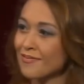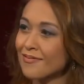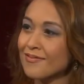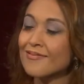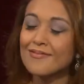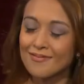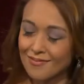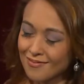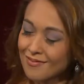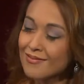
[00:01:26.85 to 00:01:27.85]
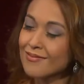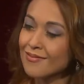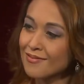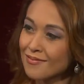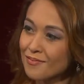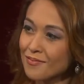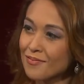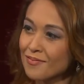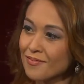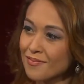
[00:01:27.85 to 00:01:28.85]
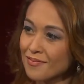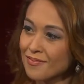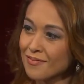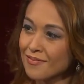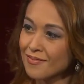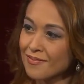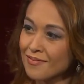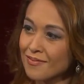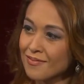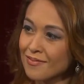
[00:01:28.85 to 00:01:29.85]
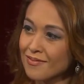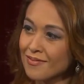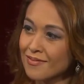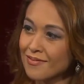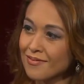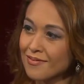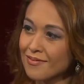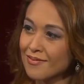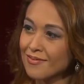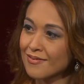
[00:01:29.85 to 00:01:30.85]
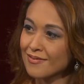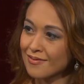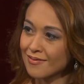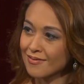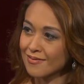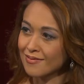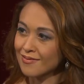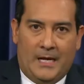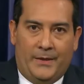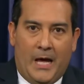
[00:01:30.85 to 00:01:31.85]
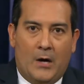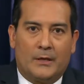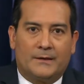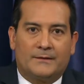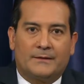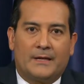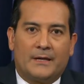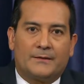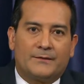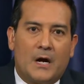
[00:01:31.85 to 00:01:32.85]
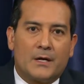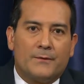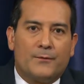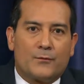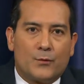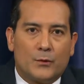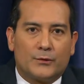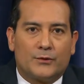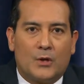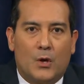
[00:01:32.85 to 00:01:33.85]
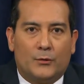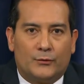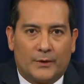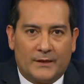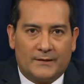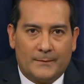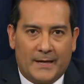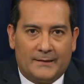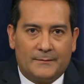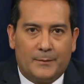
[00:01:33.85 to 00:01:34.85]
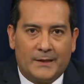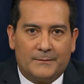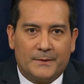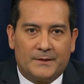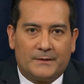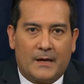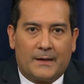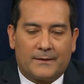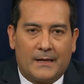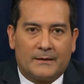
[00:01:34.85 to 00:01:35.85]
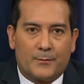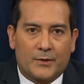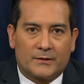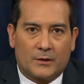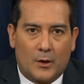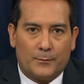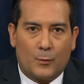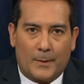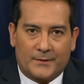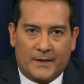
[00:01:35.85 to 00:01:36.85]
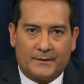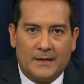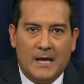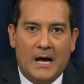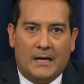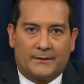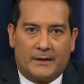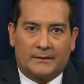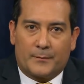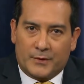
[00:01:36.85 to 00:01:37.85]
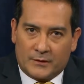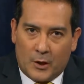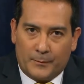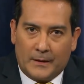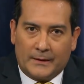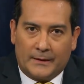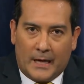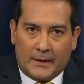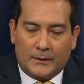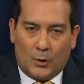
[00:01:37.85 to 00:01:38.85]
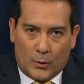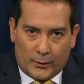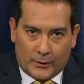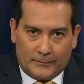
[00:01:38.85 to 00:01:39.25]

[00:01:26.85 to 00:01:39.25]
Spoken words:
Schultz is a multimedia journalist with Fox 5 TV in Atlanta. Now let's get started. For rules on today's debates, please visit the Atlanta Press Club website, atlantapressclub.org.